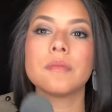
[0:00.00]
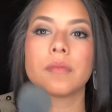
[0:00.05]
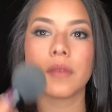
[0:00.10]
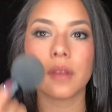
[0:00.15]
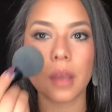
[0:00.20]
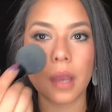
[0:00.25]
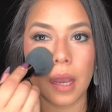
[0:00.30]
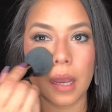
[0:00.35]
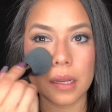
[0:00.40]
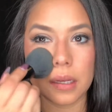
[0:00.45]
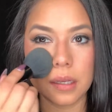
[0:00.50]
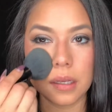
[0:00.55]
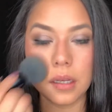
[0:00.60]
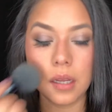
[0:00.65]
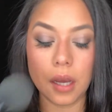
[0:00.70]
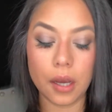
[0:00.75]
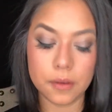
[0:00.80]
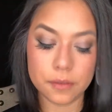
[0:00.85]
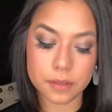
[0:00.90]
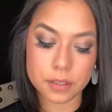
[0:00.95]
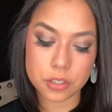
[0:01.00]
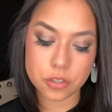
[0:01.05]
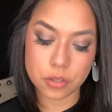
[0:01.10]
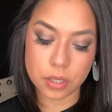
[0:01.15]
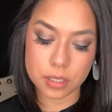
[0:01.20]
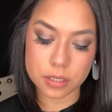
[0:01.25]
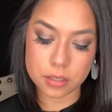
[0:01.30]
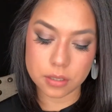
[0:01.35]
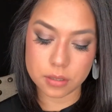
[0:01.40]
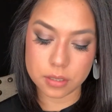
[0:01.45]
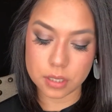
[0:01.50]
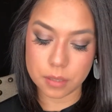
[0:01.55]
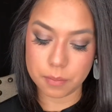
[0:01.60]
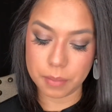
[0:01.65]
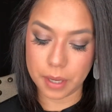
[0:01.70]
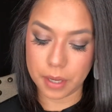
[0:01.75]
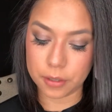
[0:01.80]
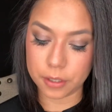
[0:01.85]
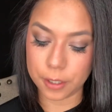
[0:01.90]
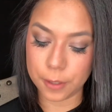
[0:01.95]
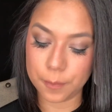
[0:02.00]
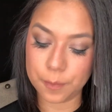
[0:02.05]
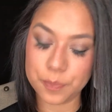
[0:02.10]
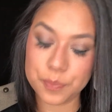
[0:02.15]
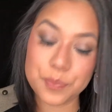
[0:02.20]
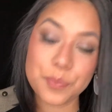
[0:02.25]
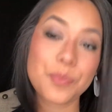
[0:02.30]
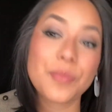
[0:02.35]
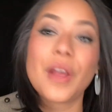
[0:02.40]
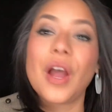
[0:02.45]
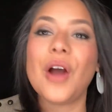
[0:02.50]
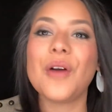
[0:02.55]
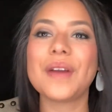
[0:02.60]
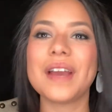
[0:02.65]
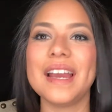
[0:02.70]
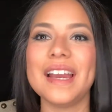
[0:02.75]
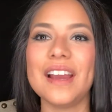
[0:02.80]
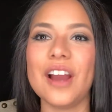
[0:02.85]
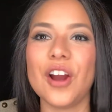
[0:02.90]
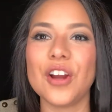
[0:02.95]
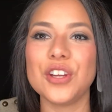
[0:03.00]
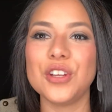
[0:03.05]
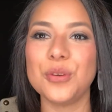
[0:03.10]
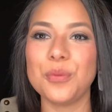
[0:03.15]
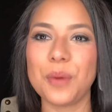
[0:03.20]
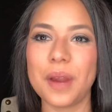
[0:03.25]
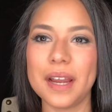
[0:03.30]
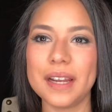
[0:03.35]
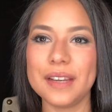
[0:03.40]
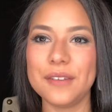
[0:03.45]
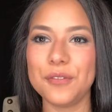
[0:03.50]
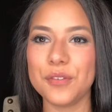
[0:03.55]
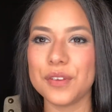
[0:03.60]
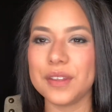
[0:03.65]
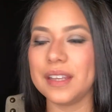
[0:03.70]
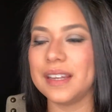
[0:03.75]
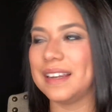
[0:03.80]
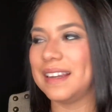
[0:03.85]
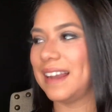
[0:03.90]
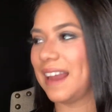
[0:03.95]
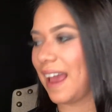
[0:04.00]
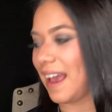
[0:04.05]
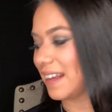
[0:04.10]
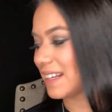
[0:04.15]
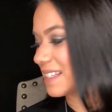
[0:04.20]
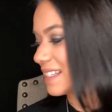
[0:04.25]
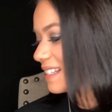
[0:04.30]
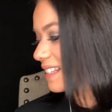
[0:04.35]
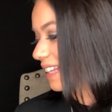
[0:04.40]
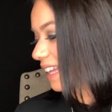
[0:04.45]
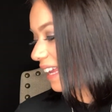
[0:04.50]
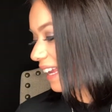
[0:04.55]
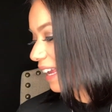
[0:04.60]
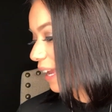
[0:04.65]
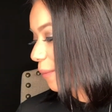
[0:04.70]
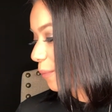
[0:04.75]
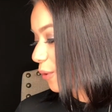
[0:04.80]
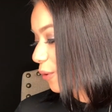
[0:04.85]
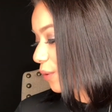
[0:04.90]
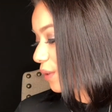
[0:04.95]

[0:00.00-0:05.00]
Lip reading: I love this translucent powder. Okay, are you ready for the next thing I'm going